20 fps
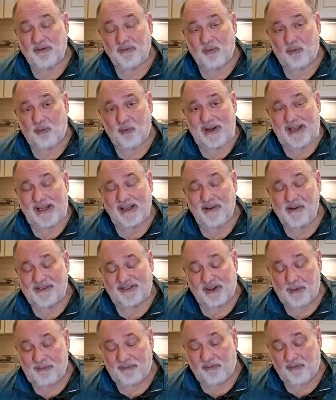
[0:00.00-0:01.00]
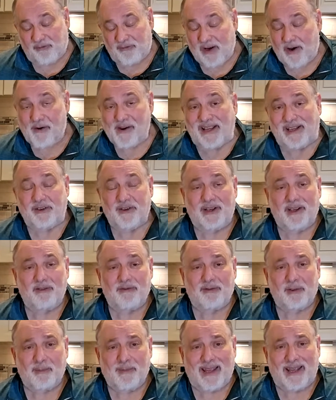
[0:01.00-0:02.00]
read some very good
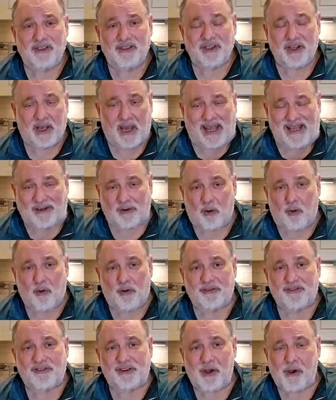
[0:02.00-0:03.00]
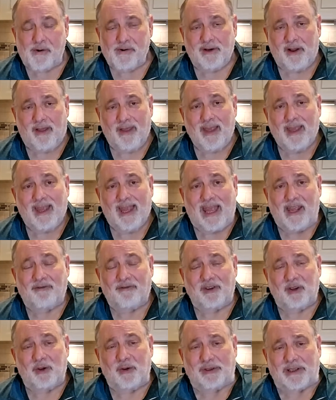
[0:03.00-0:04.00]
information. And also,
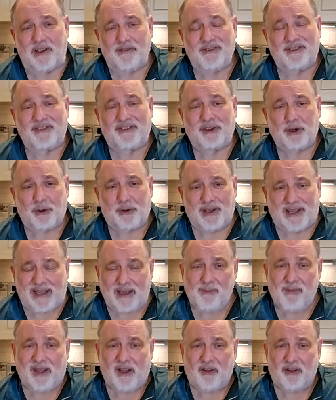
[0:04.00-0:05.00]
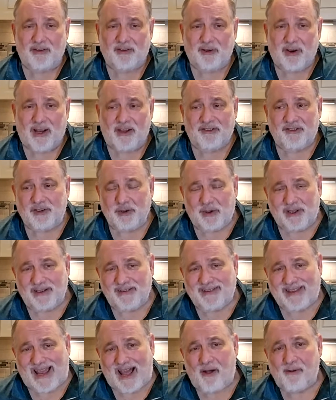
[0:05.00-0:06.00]
if you give us your email address, you
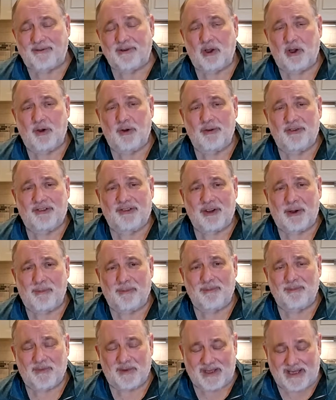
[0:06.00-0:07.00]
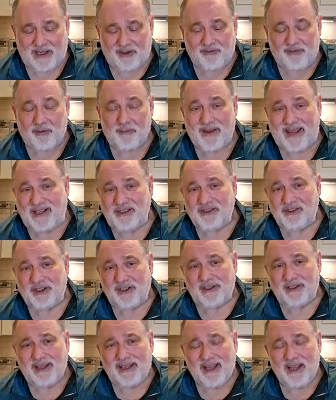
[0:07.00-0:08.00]
can download some
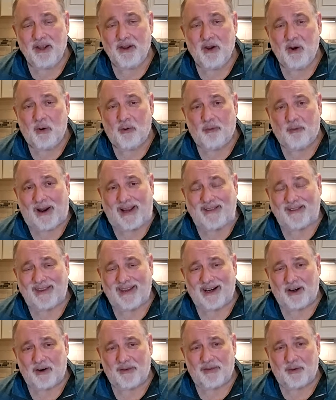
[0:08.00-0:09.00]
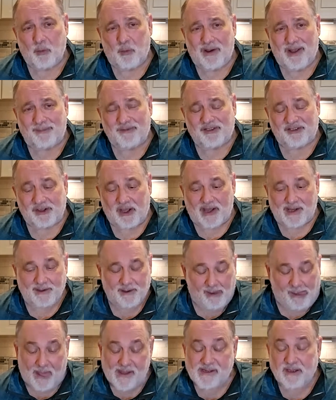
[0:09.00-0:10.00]
information right there at the website.
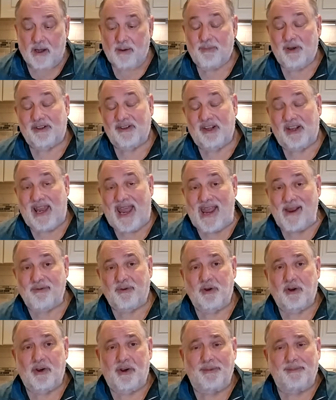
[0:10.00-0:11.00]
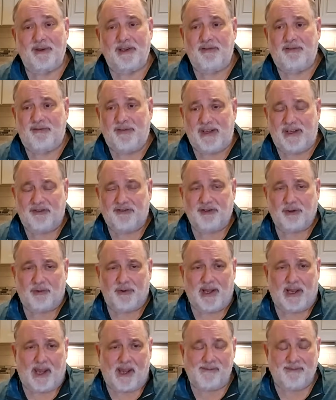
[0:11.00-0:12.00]
But today we're going to be
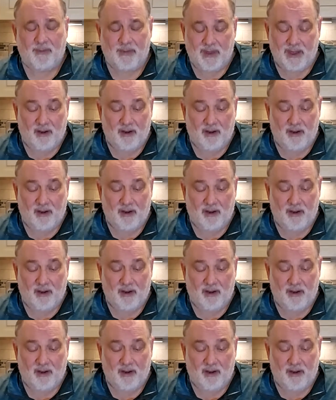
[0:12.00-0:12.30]
featuring